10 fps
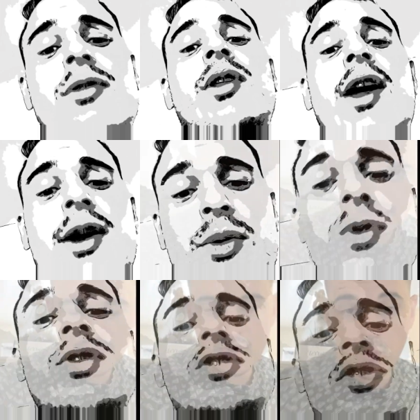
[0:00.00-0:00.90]

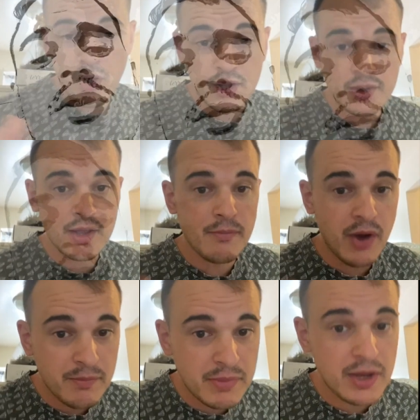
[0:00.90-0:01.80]
language? Well, it
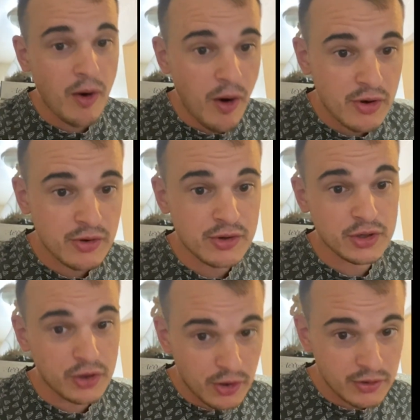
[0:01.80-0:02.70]
might be harder to
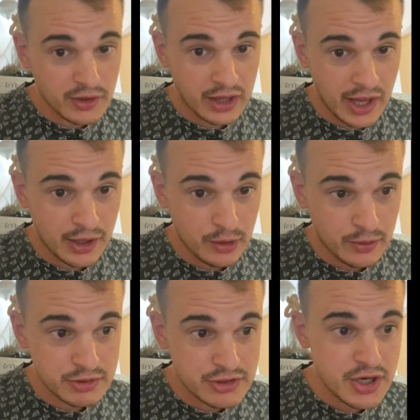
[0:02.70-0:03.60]
learn the
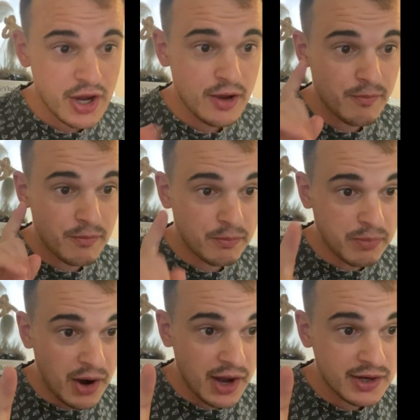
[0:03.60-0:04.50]
language,
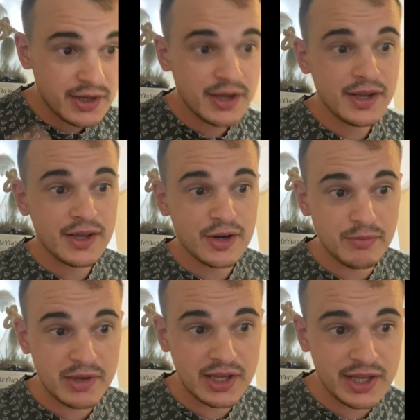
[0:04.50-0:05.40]
but it'll
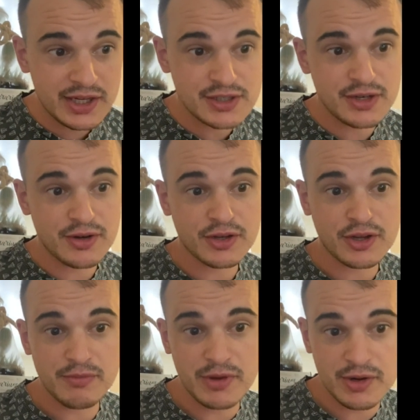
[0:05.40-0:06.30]
be easier to
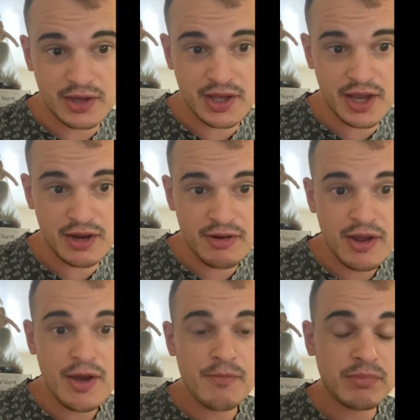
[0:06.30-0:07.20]
communicate.
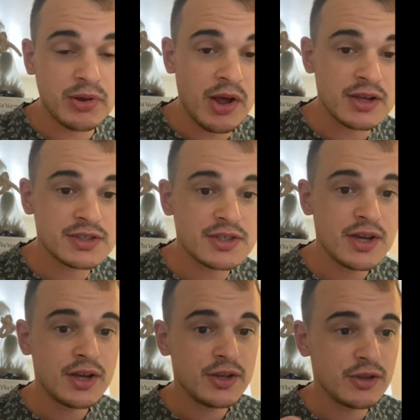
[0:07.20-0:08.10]
Plus,
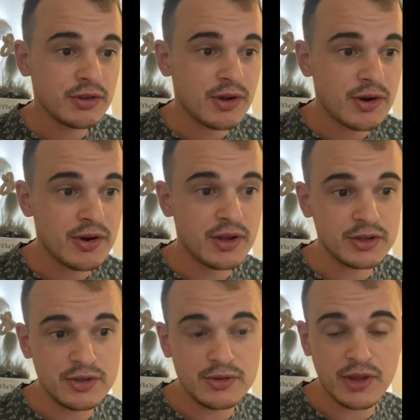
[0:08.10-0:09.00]
you'll learn a
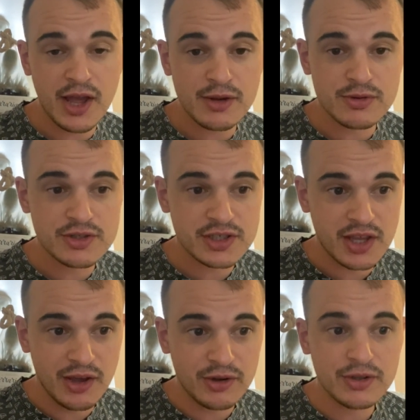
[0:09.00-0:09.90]
new language
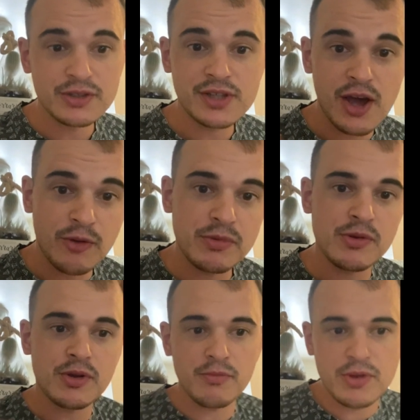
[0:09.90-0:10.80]
skill to help
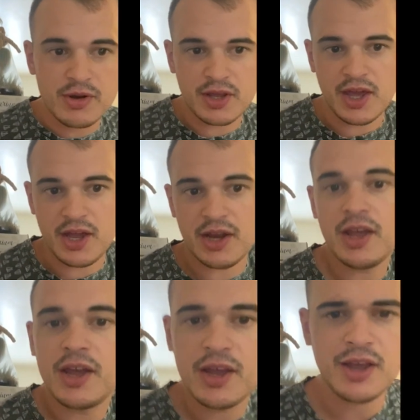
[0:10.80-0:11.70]
you communicate,
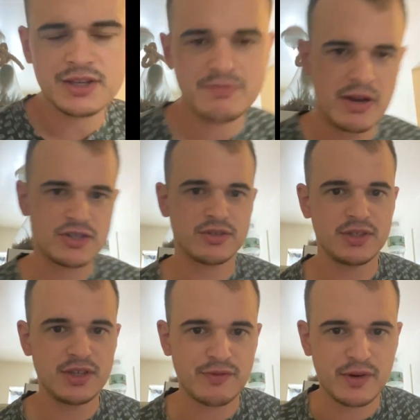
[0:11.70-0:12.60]
especially
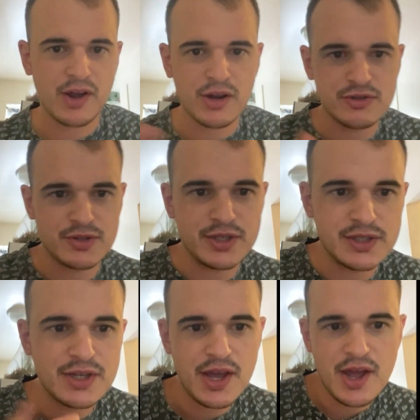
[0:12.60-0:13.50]
in different countries